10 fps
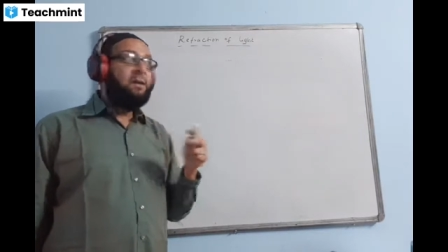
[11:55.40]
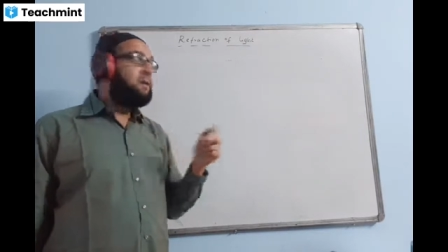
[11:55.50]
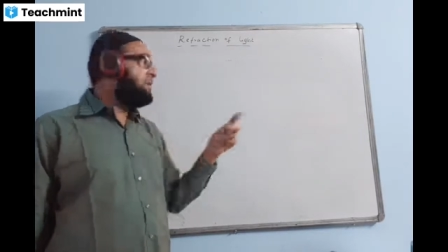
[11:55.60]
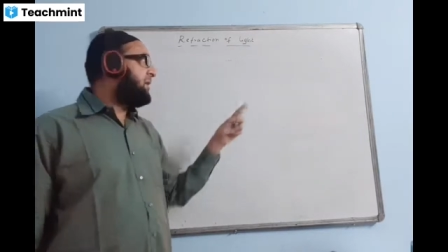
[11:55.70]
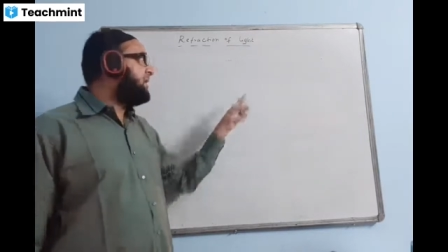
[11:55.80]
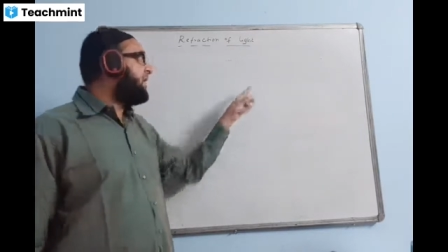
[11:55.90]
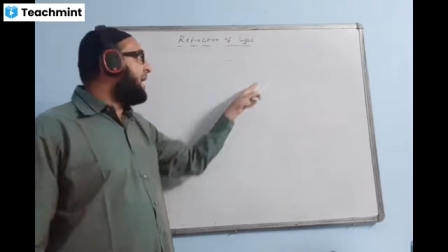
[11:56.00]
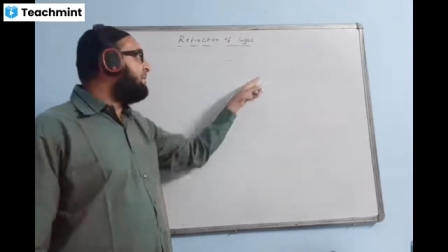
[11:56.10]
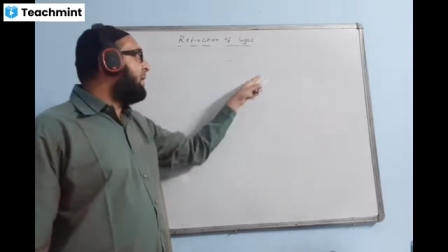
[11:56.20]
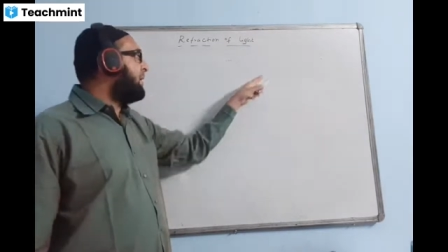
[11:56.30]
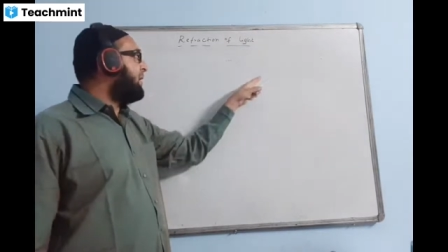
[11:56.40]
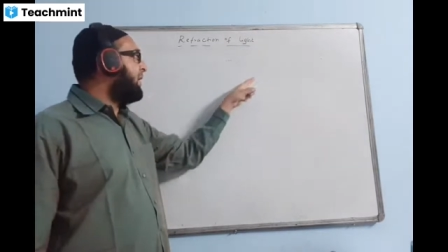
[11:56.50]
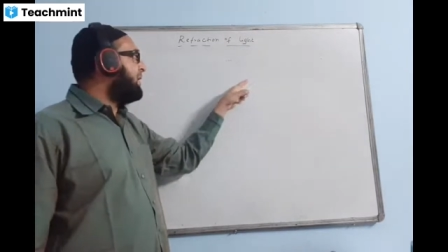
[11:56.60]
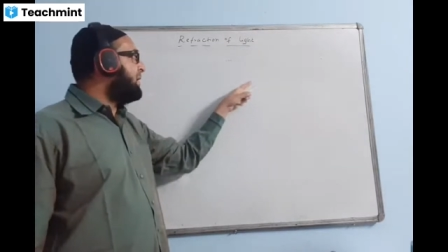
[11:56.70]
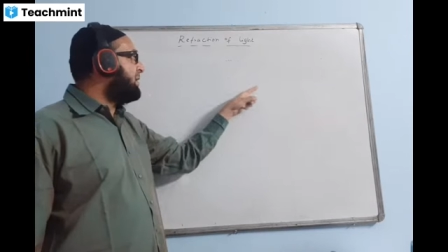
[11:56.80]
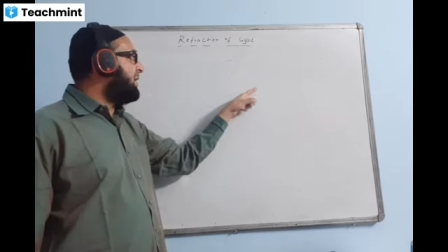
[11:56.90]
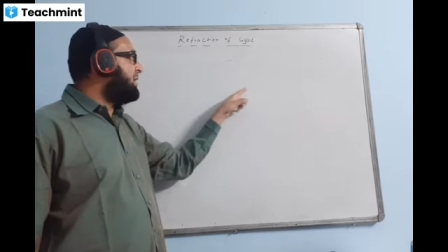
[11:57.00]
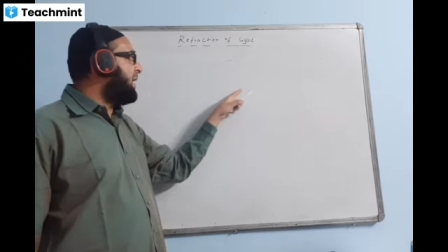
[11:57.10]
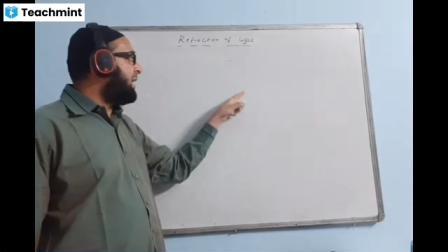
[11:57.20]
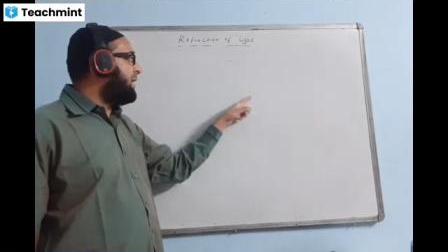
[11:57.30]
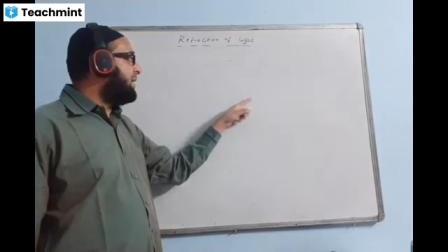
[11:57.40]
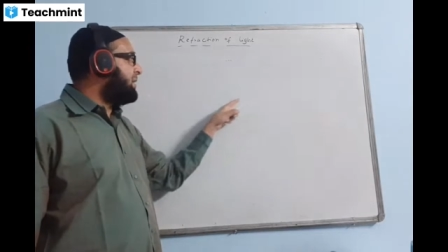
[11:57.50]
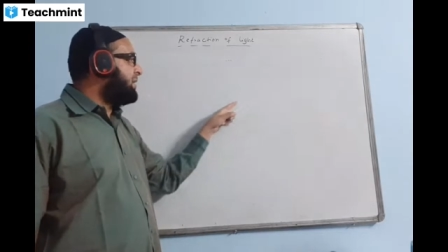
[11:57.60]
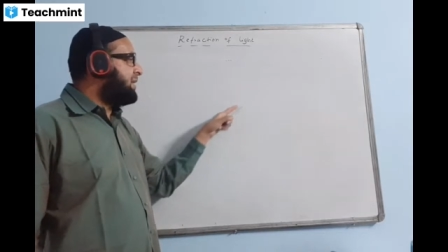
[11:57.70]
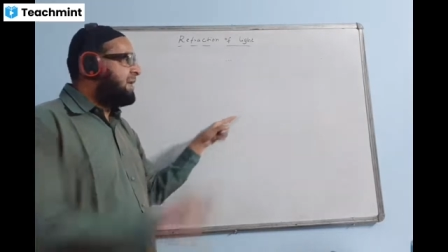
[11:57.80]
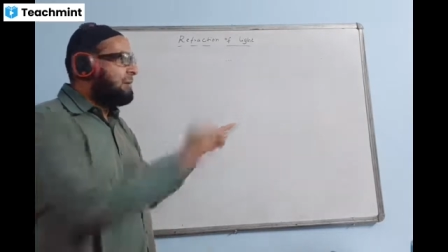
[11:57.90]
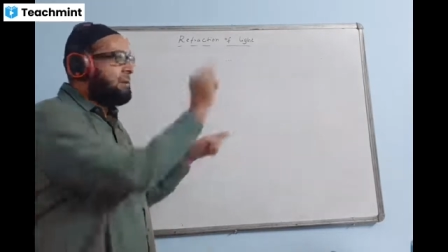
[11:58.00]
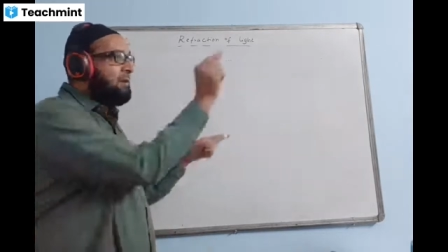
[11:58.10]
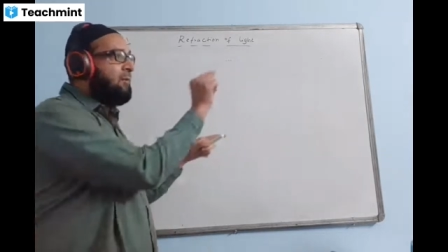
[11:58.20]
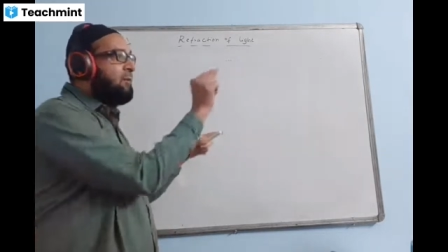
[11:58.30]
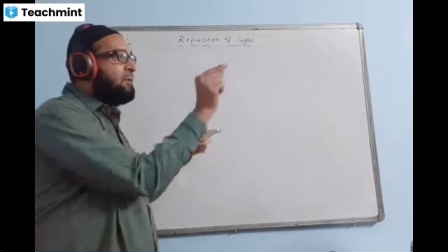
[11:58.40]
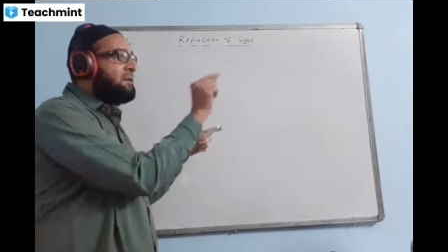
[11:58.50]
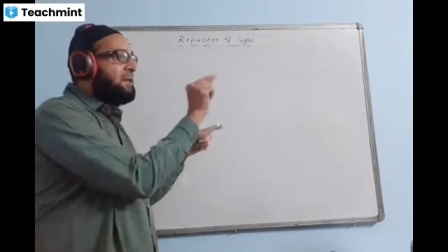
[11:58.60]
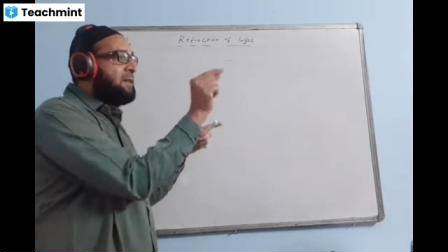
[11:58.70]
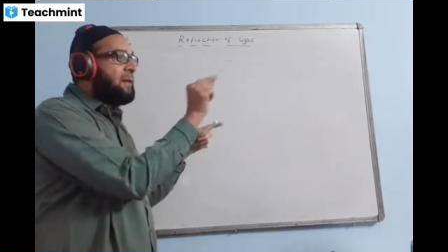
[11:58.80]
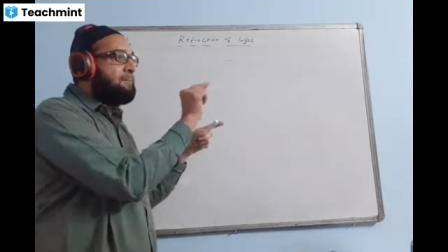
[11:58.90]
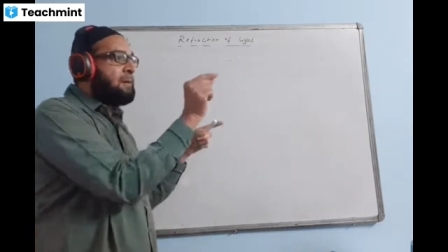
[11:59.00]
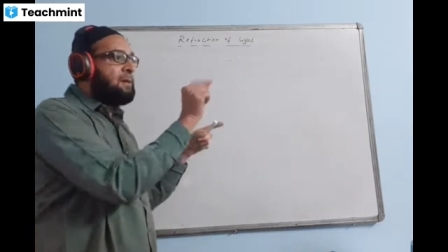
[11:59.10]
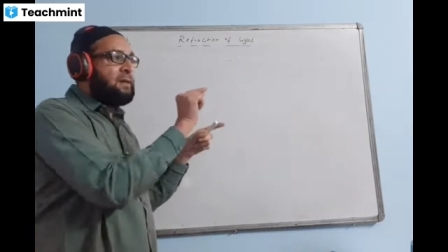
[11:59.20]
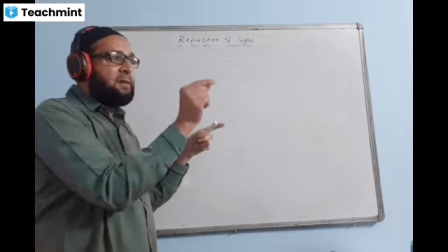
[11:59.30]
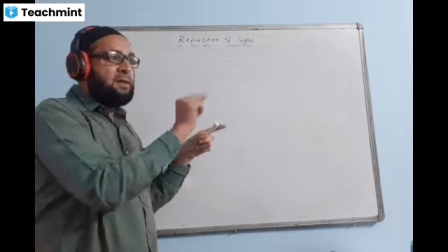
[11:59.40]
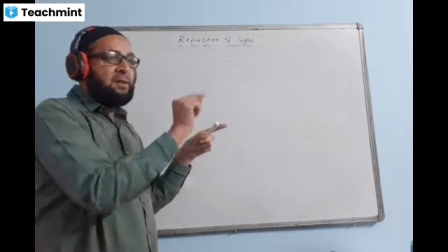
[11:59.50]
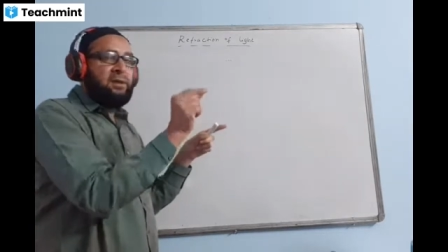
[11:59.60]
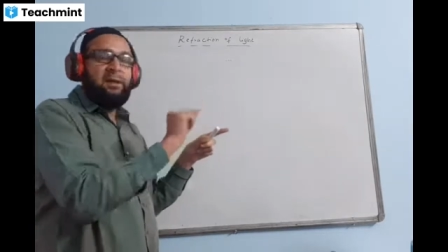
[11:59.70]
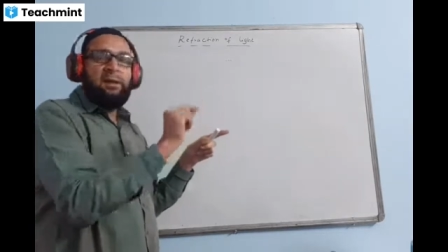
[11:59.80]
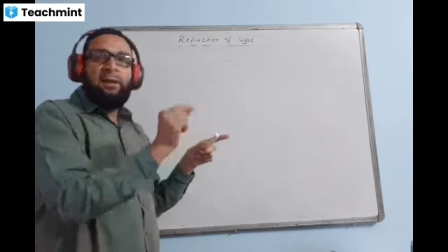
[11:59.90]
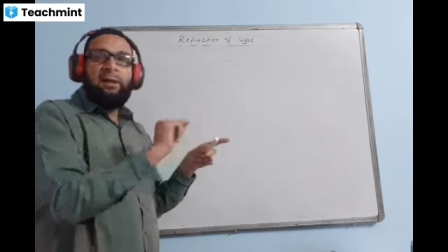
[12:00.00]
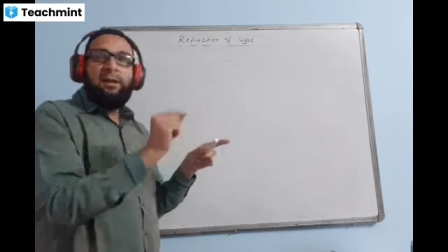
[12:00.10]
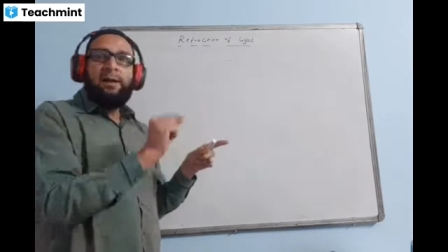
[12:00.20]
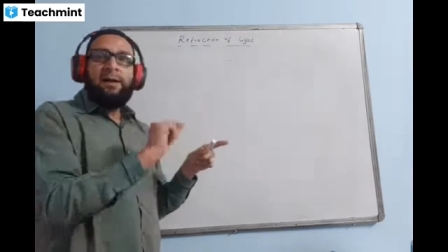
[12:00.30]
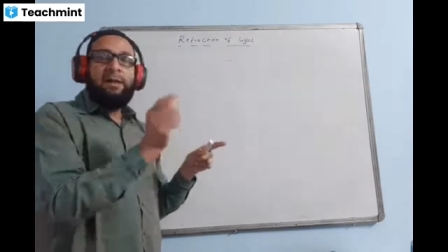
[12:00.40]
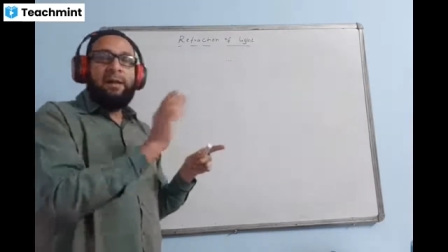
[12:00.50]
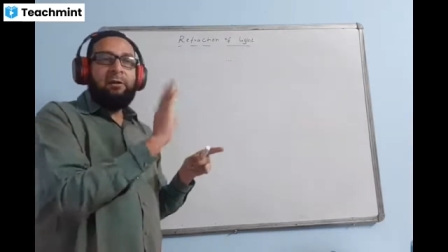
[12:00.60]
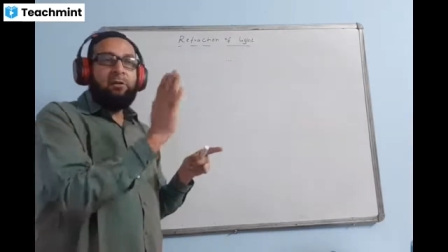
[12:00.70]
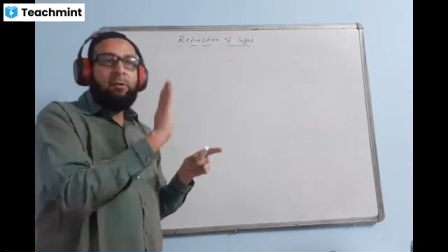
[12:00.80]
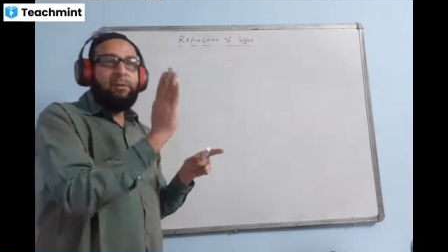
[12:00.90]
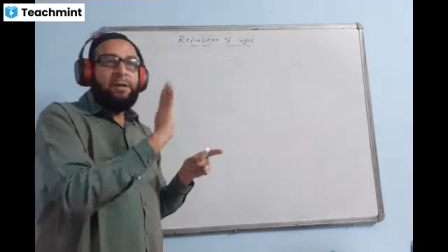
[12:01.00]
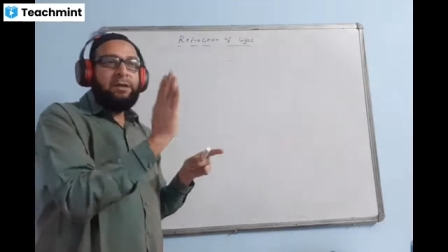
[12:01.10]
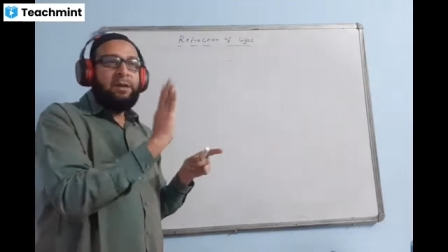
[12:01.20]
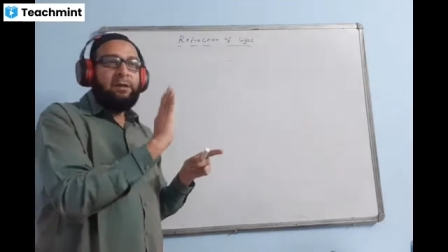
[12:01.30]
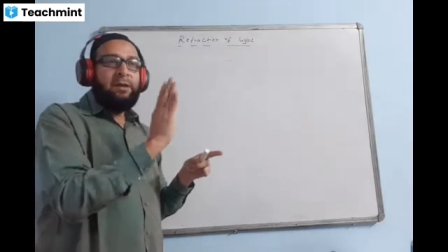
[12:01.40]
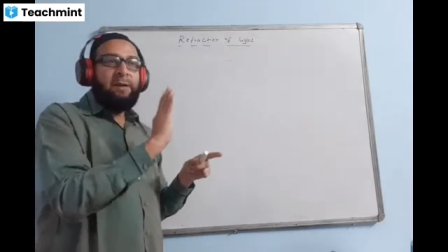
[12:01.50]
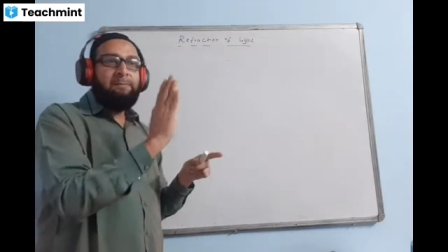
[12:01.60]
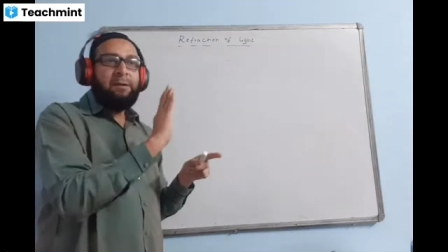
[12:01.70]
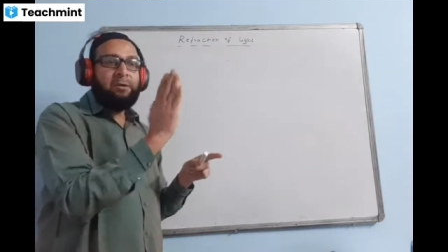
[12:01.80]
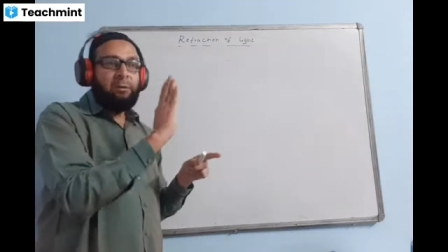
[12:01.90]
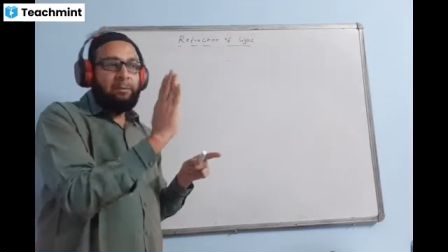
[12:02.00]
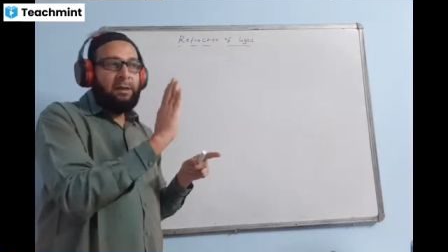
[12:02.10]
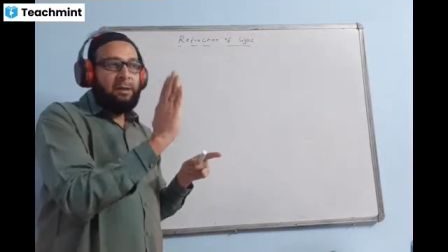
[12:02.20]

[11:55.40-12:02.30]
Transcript: is a zigzag path, like this, zigzag path. You follow a zigzag path like this. And in combination, they appear to